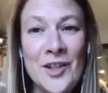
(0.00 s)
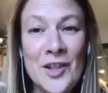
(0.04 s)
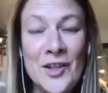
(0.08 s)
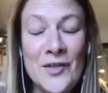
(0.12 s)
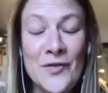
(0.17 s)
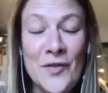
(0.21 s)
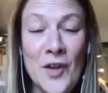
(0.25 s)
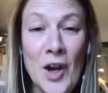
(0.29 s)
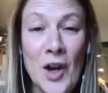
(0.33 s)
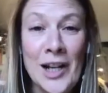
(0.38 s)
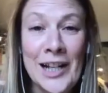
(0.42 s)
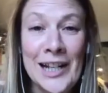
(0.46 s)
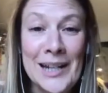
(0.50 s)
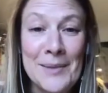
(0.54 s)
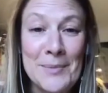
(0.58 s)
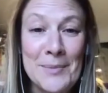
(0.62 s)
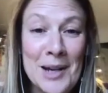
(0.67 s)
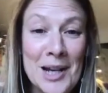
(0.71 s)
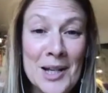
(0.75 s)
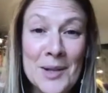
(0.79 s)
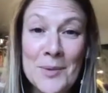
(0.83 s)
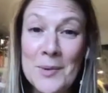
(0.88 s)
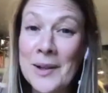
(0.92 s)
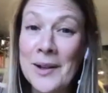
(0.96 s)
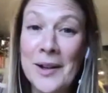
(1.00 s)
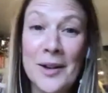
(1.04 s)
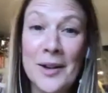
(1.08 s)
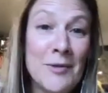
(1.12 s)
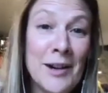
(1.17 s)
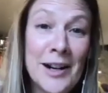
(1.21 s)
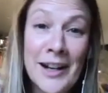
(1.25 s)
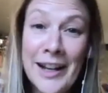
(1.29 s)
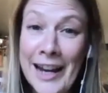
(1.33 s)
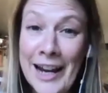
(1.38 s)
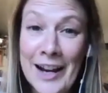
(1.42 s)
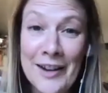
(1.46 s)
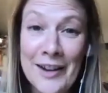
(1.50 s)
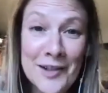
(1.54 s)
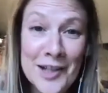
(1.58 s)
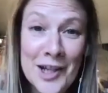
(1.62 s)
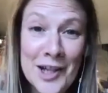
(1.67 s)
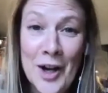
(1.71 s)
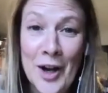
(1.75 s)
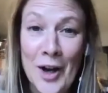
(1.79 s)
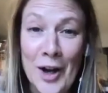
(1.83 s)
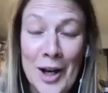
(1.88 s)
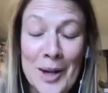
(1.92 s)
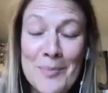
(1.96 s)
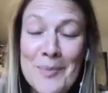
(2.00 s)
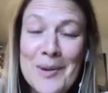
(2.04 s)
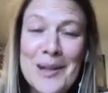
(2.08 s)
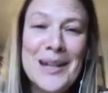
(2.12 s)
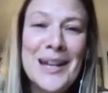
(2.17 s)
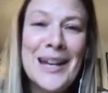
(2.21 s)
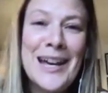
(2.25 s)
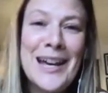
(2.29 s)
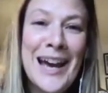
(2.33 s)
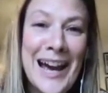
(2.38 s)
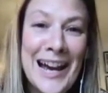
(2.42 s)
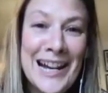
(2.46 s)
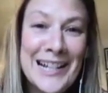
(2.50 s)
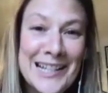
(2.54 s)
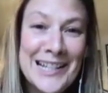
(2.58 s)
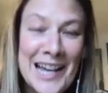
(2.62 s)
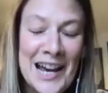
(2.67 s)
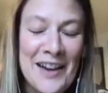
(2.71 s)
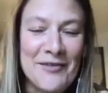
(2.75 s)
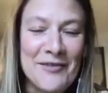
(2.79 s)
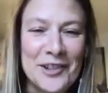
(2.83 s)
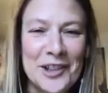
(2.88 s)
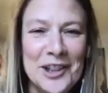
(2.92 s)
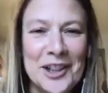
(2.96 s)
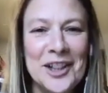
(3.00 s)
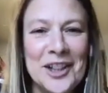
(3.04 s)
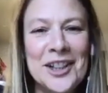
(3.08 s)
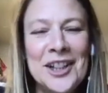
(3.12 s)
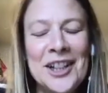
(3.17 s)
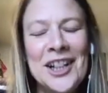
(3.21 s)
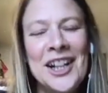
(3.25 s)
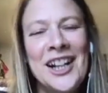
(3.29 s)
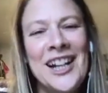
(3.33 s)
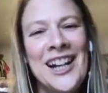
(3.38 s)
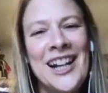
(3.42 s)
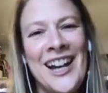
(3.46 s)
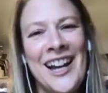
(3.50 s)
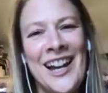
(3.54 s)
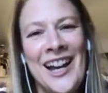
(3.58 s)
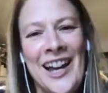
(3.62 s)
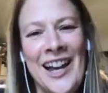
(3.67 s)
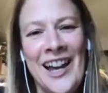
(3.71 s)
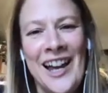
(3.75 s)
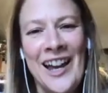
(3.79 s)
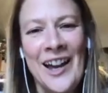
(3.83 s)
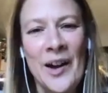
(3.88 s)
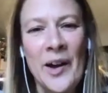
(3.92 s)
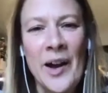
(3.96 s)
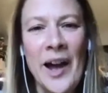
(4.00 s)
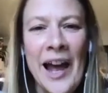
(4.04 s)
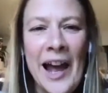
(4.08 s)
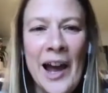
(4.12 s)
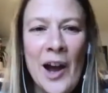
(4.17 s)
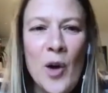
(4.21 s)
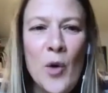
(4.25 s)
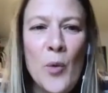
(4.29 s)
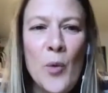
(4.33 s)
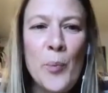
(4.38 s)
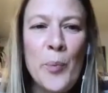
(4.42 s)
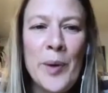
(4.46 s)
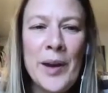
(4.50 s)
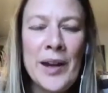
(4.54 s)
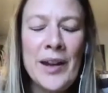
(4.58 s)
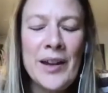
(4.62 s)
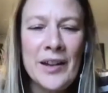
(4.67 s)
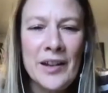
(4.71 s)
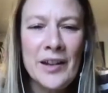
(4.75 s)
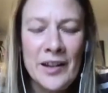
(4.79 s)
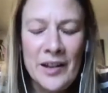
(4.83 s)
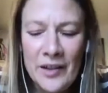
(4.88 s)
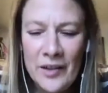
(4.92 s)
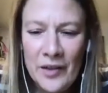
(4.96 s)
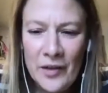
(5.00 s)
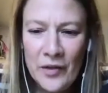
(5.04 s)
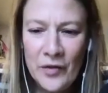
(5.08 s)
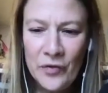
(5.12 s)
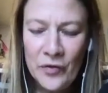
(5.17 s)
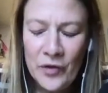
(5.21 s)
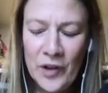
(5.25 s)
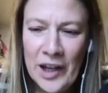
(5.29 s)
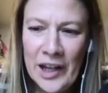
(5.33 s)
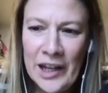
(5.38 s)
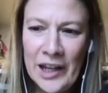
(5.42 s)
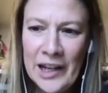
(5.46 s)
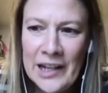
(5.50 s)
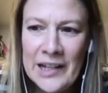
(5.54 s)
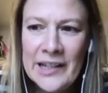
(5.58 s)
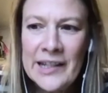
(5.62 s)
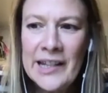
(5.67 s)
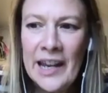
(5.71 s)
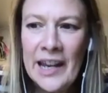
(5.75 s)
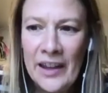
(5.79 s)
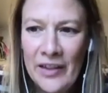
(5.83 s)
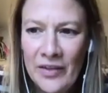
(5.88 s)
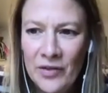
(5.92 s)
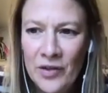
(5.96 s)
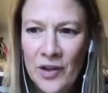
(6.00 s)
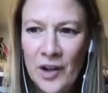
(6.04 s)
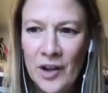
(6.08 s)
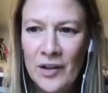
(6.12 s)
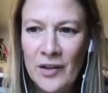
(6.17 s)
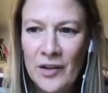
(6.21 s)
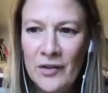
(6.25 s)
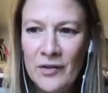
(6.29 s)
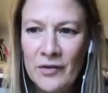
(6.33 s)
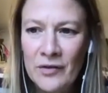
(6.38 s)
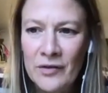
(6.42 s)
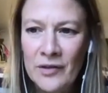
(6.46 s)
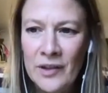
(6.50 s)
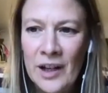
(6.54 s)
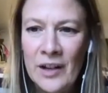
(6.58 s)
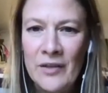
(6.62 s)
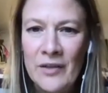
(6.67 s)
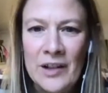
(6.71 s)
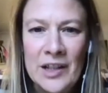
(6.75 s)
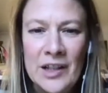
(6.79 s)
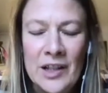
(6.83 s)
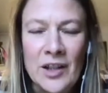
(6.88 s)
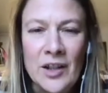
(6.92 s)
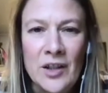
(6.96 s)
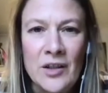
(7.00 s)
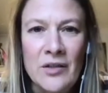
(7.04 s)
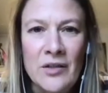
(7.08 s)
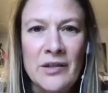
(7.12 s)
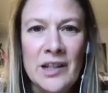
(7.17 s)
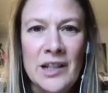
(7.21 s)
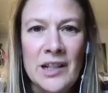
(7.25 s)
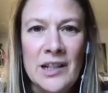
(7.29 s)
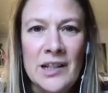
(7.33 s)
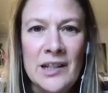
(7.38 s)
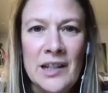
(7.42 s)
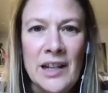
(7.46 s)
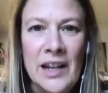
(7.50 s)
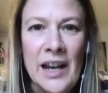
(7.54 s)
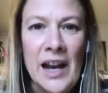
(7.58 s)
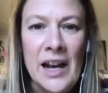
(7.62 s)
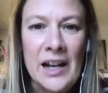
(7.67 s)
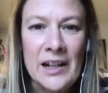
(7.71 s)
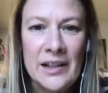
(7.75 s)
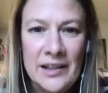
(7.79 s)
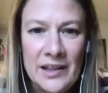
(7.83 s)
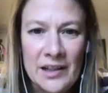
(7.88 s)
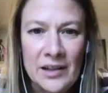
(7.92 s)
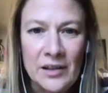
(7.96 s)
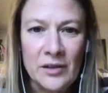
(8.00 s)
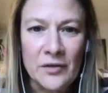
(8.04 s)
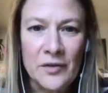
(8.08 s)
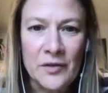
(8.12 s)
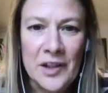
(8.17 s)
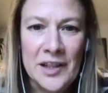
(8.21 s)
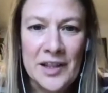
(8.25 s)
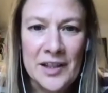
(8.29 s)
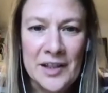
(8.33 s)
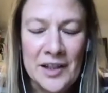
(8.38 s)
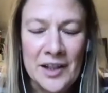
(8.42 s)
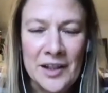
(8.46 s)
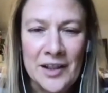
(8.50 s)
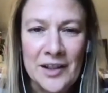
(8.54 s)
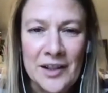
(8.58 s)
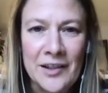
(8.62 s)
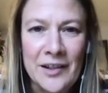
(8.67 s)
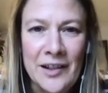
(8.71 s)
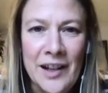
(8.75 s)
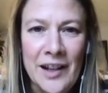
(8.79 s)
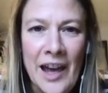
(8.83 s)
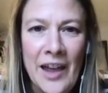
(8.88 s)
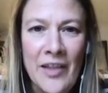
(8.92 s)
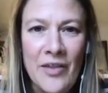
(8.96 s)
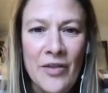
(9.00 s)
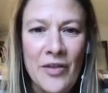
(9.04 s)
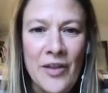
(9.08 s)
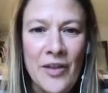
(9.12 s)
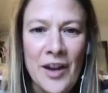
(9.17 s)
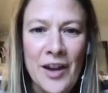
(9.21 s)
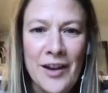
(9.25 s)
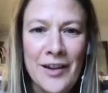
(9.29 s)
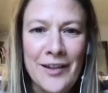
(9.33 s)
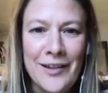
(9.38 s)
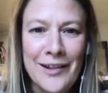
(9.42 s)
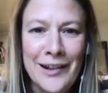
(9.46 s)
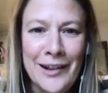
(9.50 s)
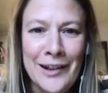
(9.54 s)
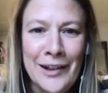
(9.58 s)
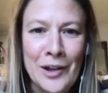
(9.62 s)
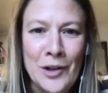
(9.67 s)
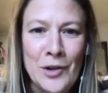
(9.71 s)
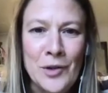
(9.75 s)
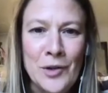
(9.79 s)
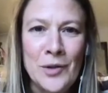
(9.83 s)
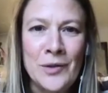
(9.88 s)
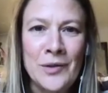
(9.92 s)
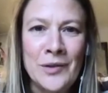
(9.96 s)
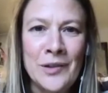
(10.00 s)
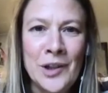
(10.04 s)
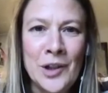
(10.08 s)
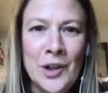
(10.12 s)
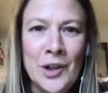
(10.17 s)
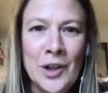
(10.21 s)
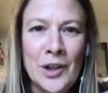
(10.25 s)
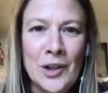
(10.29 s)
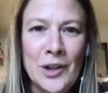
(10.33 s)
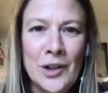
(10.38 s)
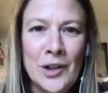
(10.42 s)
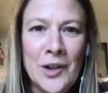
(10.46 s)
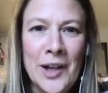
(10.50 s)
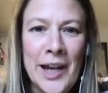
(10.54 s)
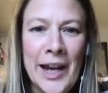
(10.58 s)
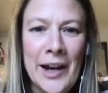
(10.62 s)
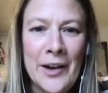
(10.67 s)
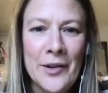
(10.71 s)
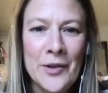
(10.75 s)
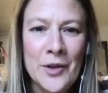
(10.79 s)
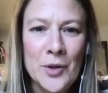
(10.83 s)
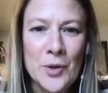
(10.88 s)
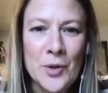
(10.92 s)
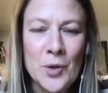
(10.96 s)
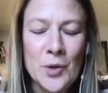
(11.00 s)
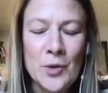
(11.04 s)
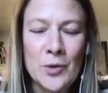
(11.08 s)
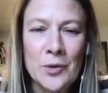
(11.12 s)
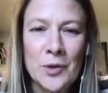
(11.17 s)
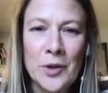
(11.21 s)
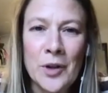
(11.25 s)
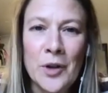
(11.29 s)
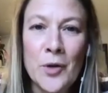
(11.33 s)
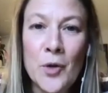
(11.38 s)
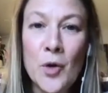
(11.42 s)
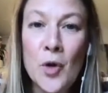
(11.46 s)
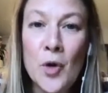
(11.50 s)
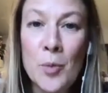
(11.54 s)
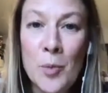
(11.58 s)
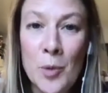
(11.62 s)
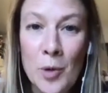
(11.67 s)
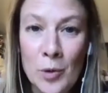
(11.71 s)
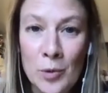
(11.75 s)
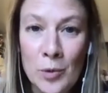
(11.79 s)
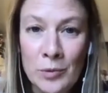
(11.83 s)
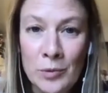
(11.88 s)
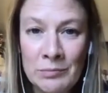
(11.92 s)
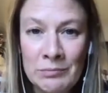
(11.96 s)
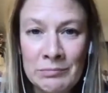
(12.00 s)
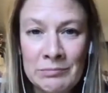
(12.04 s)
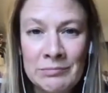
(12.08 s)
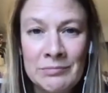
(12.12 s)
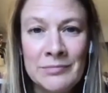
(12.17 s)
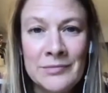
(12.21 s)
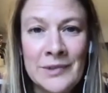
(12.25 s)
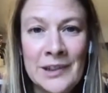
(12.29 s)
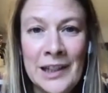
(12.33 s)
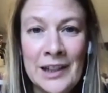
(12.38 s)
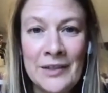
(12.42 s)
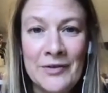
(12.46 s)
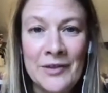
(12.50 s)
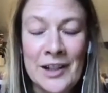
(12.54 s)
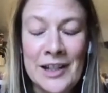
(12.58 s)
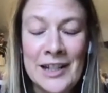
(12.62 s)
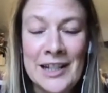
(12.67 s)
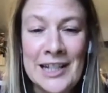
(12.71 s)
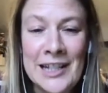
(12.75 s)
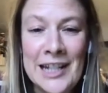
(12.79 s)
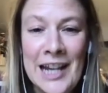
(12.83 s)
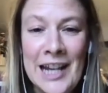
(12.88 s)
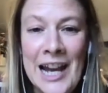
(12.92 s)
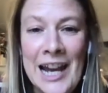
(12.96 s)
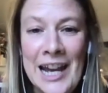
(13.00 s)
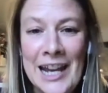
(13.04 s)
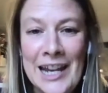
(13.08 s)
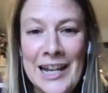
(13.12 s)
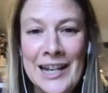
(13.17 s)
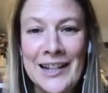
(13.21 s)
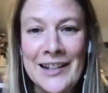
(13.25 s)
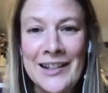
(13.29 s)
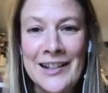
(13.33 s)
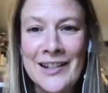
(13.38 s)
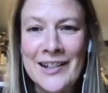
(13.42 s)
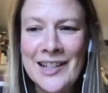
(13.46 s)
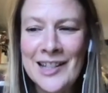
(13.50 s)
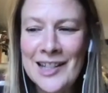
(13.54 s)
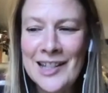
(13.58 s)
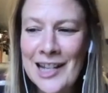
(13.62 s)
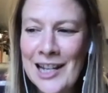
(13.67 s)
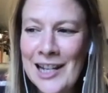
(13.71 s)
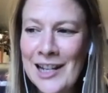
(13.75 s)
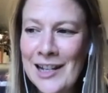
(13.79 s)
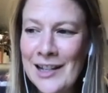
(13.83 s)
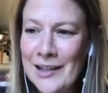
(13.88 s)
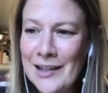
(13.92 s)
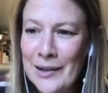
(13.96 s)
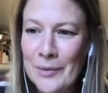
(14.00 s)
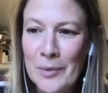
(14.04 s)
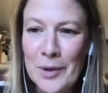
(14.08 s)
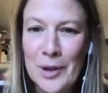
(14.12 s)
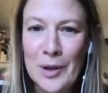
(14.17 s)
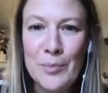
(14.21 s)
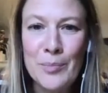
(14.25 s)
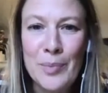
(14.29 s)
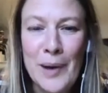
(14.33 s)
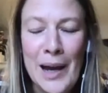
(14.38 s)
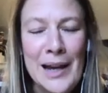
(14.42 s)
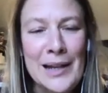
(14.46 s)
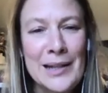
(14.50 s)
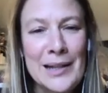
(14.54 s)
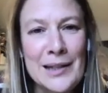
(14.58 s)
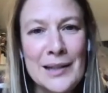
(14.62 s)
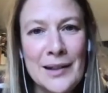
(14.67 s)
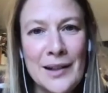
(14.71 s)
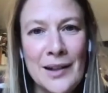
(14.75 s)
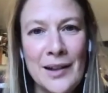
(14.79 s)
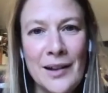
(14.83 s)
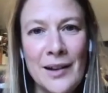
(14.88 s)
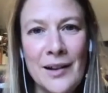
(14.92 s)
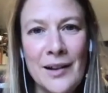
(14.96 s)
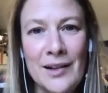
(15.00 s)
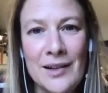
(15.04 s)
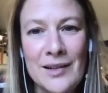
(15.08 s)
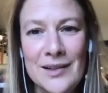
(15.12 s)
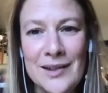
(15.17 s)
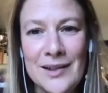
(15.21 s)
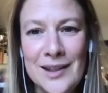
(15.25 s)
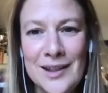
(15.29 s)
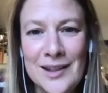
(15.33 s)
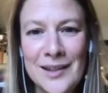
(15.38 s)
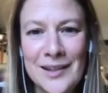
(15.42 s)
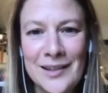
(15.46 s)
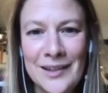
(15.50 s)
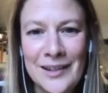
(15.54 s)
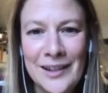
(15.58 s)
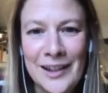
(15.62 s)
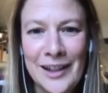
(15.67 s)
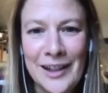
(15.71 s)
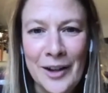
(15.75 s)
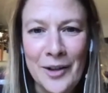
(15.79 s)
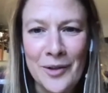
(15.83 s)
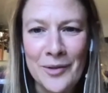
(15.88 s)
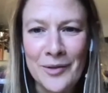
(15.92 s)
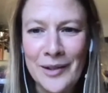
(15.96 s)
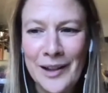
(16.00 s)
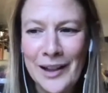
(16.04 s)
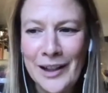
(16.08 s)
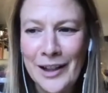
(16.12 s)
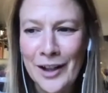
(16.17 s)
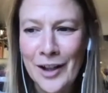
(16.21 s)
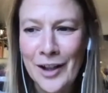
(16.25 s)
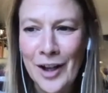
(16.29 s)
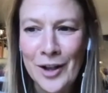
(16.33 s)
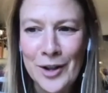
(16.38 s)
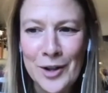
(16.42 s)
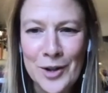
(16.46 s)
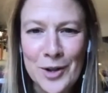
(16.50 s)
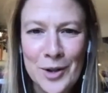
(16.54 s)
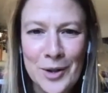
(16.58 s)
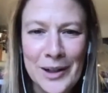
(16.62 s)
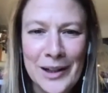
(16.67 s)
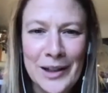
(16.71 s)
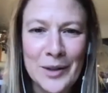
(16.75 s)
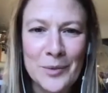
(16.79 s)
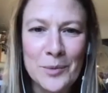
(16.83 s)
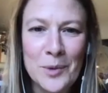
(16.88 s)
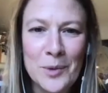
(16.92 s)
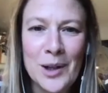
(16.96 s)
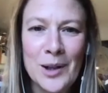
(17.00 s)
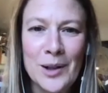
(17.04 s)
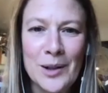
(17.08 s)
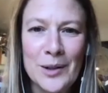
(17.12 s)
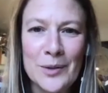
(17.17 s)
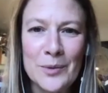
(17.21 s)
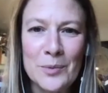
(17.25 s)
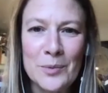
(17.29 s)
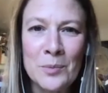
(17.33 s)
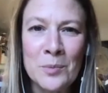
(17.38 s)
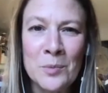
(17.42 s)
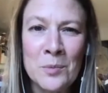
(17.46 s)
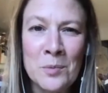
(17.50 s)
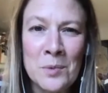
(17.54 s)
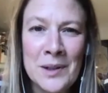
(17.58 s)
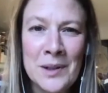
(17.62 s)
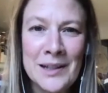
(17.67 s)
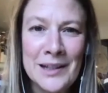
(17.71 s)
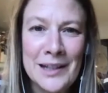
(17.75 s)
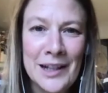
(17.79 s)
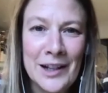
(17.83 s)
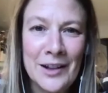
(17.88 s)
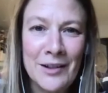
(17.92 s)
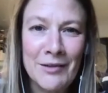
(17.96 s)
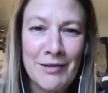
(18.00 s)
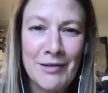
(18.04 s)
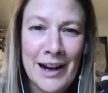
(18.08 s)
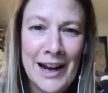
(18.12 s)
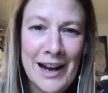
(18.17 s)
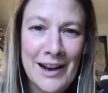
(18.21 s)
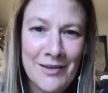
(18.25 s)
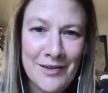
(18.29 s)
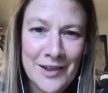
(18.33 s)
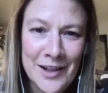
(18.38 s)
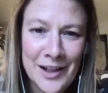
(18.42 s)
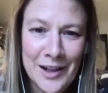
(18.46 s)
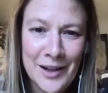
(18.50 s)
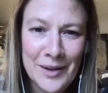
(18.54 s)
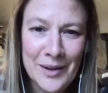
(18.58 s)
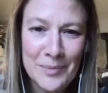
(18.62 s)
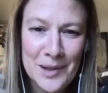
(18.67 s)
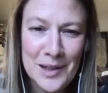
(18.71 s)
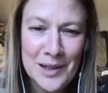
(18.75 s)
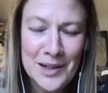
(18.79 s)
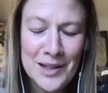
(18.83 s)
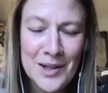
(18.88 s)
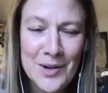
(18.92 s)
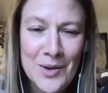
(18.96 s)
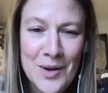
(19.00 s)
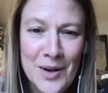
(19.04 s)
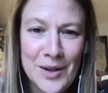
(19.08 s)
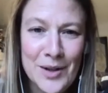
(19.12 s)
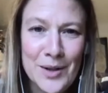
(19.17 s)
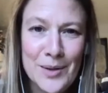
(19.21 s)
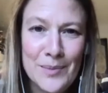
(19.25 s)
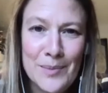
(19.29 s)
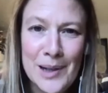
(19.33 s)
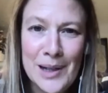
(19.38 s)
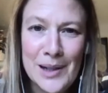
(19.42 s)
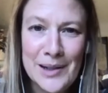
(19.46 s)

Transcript: finally, because we are running out of time, as ever, how big a thing is it that there is a UTC at Silverstone, and that you can look out the door on a normal given day and see some of the best cars, you know, in the country, in the world, whizzing round at up to 200 miles an